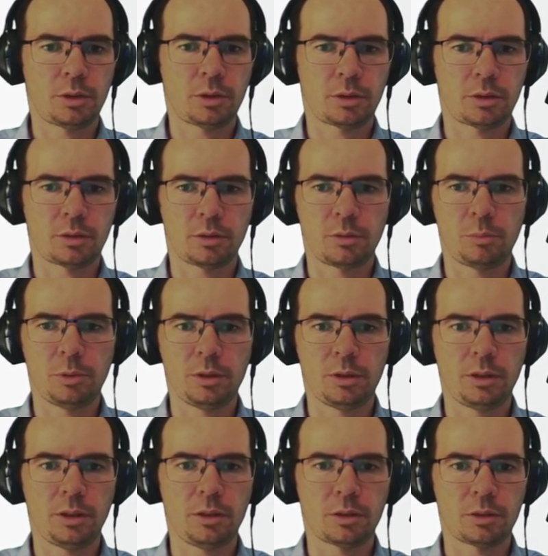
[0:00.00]
is going to be
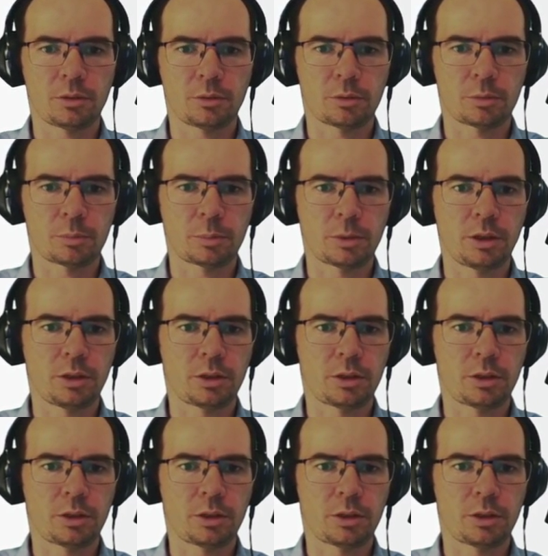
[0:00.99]
linear interpolation